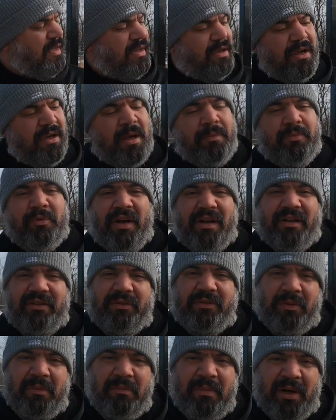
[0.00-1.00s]
upgrade it
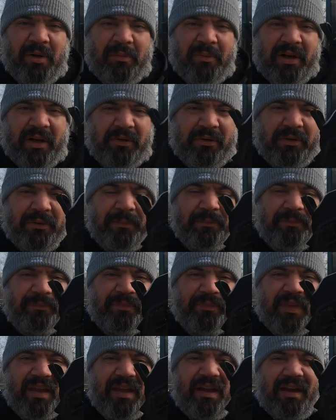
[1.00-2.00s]
to a metal buckle.
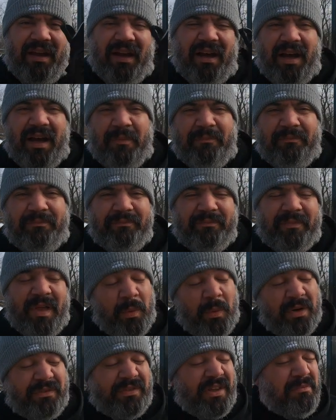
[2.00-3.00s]
I
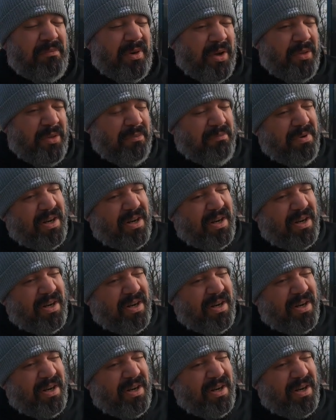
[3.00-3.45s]
would have done both, but I